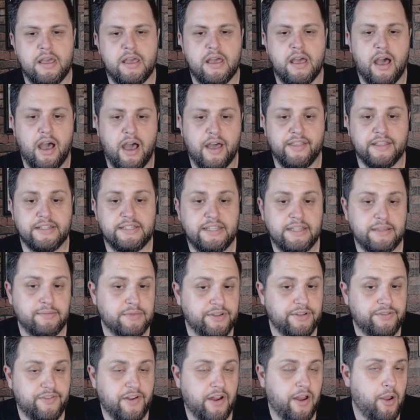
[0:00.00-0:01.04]
The team
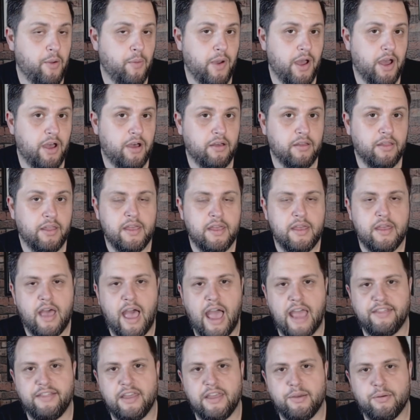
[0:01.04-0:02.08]
did very well.
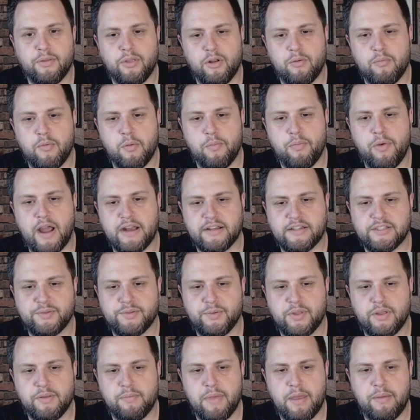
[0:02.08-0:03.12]
I think with a little more practice
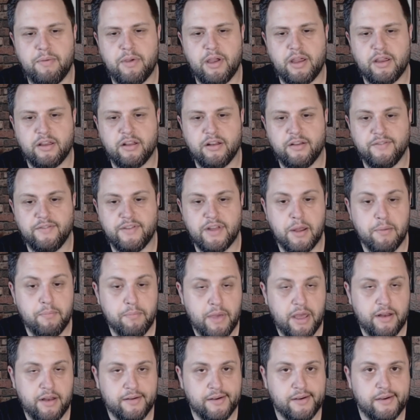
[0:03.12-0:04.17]
with it, maybe I could have done
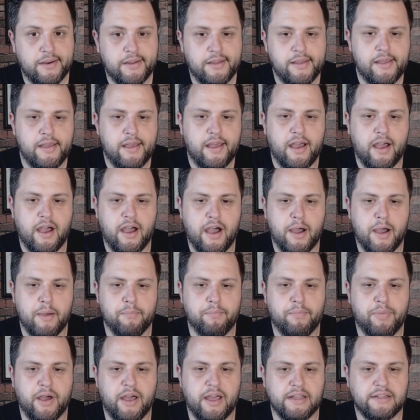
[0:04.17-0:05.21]
better.
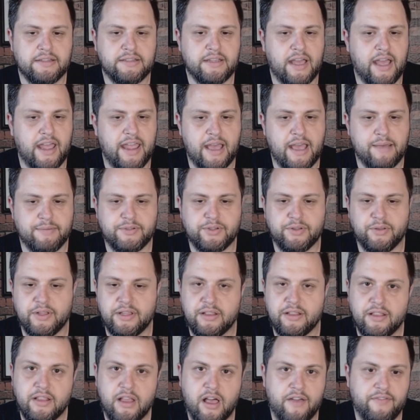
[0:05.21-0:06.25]
But I absolutely
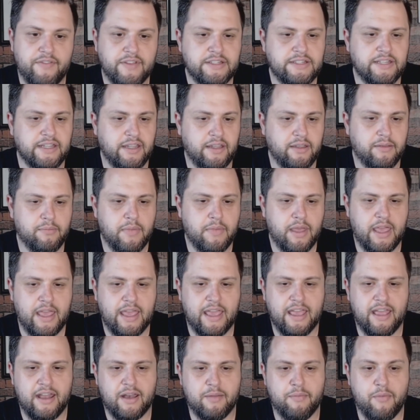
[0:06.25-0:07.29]
love the team,
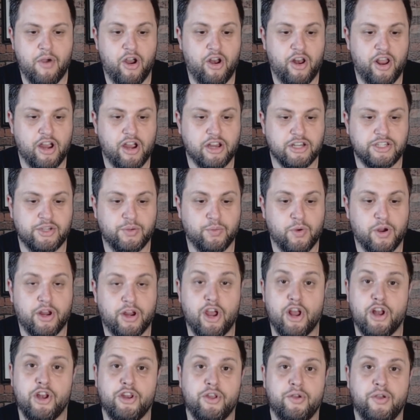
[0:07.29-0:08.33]
and I'm already actually working
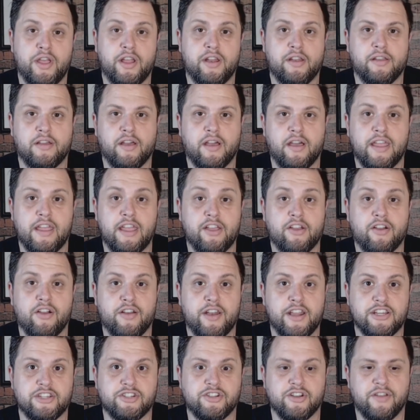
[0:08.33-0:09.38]
on a new
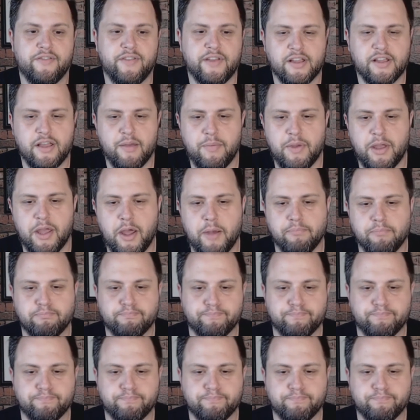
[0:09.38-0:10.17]
incarnation of it coming up.